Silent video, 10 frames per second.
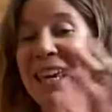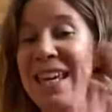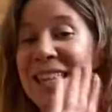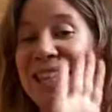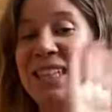
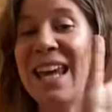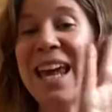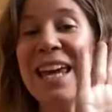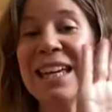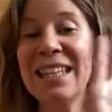Is it
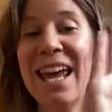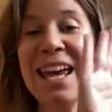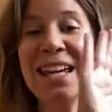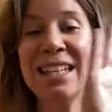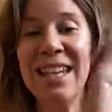day,
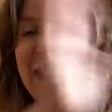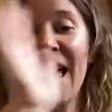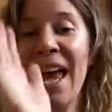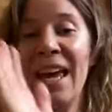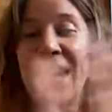day,
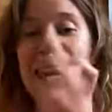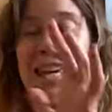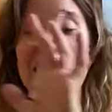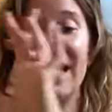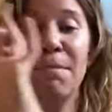day?
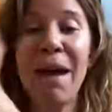Is it